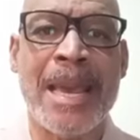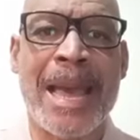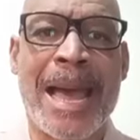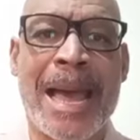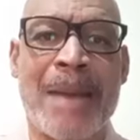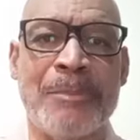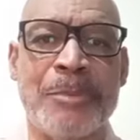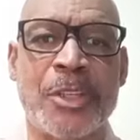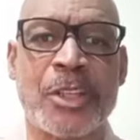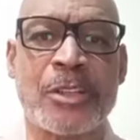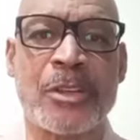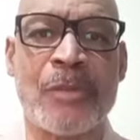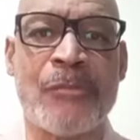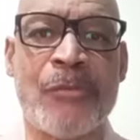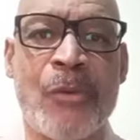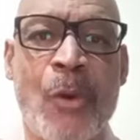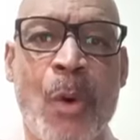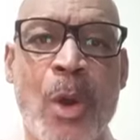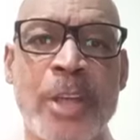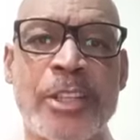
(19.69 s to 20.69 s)
I'm just a
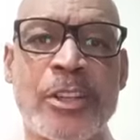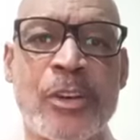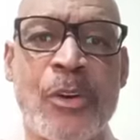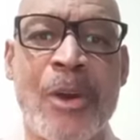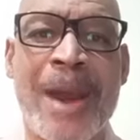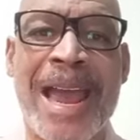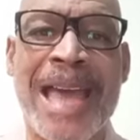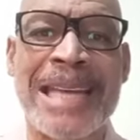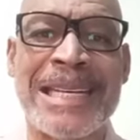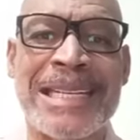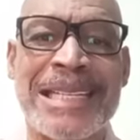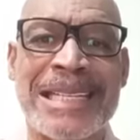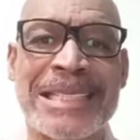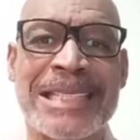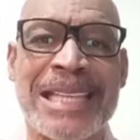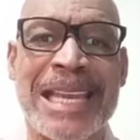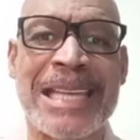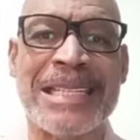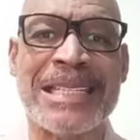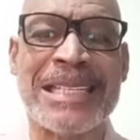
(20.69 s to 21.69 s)
voice crying in
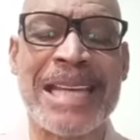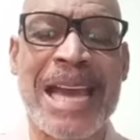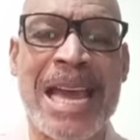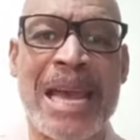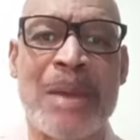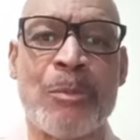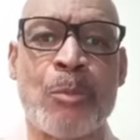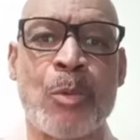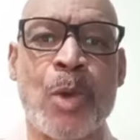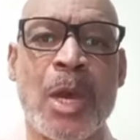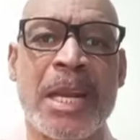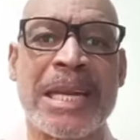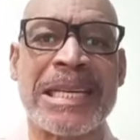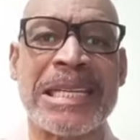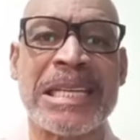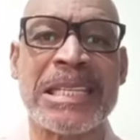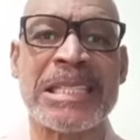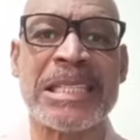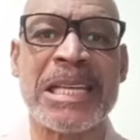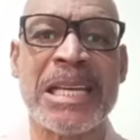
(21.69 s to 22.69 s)
this end time
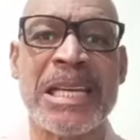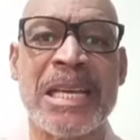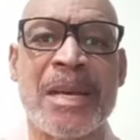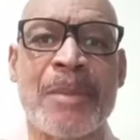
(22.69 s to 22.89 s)
wilderness,